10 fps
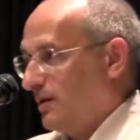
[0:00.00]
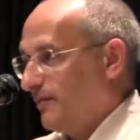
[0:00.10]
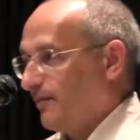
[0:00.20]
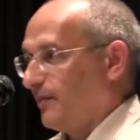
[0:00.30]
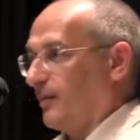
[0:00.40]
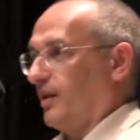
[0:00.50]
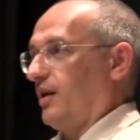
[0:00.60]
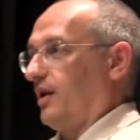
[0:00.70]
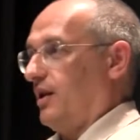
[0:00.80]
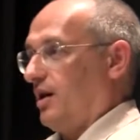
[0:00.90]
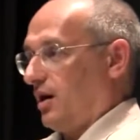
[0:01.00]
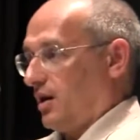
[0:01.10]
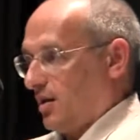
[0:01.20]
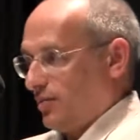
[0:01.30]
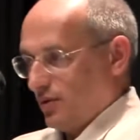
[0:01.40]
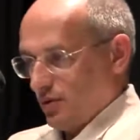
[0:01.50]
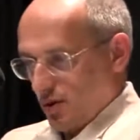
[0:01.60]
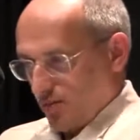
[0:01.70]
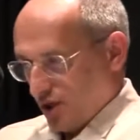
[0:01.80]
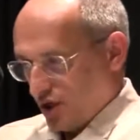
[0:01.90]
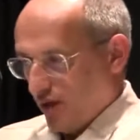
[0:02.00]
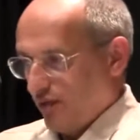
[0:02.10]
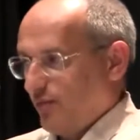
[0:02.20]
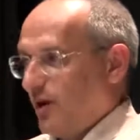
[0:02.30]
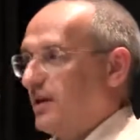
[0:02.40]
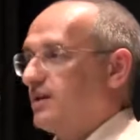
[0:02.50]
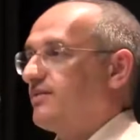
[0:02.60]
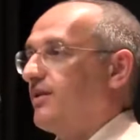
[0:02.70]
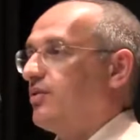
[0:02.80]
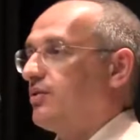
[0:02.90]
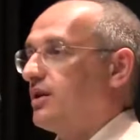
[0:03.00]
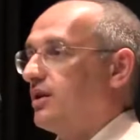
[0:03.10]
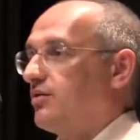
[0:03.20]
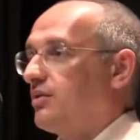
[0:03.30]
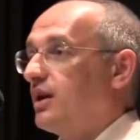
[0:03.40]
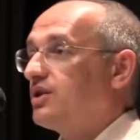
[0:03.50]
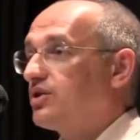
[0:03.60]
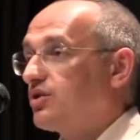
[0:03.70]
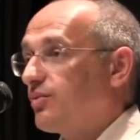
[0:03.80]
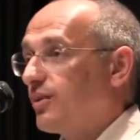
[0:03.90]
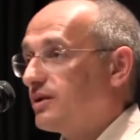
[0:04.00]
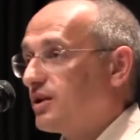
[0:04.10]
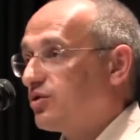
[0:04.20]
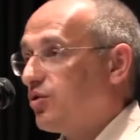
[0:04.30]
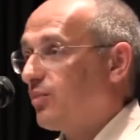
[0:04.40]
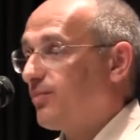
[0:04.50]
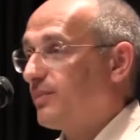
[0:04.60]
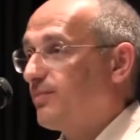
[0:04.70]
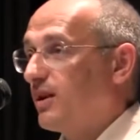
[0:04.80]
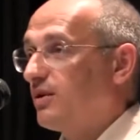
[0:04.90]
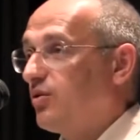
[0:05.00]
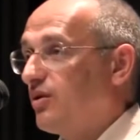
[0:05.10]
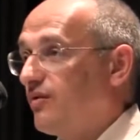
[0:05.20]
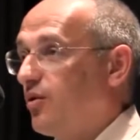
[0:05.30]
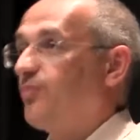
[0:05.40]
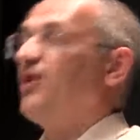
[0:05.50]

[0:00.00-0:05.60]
I was a small man, I just didn't pay any attention of what happened